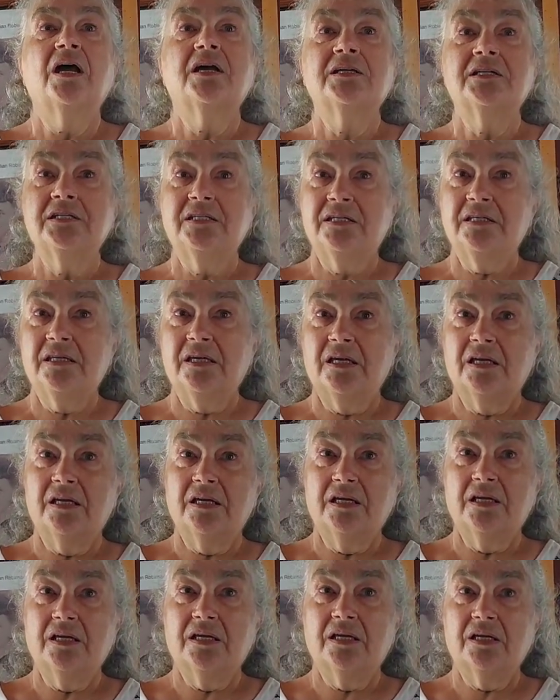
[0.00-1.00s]
Laura
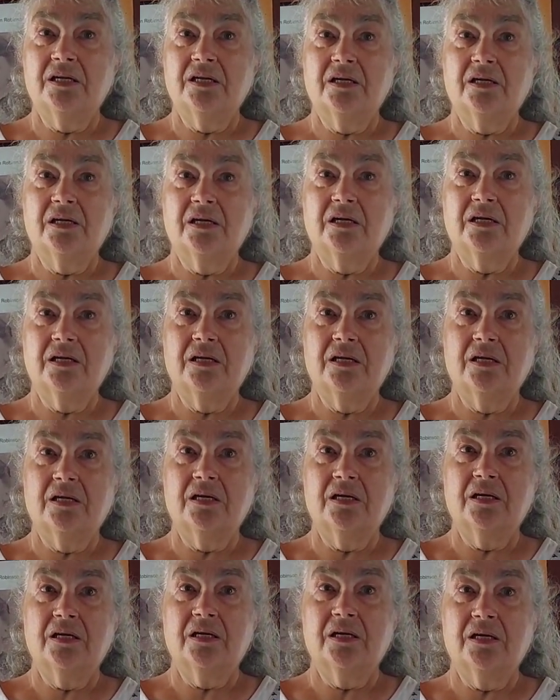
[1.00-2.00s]
Allen?
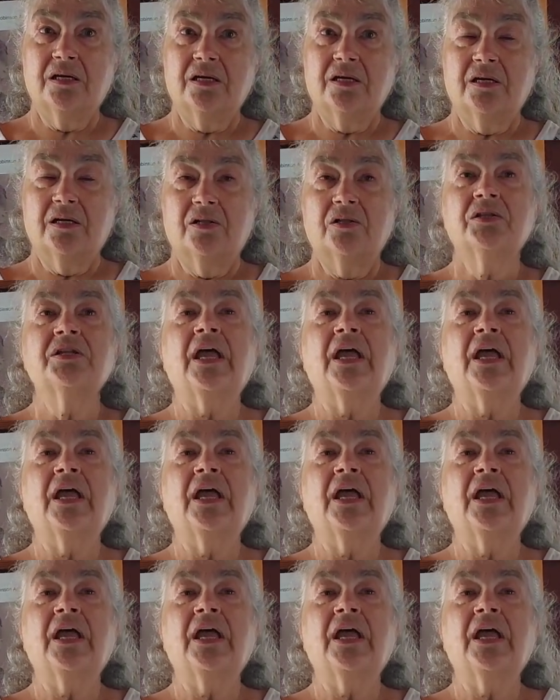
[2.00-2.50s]
Laura Allen.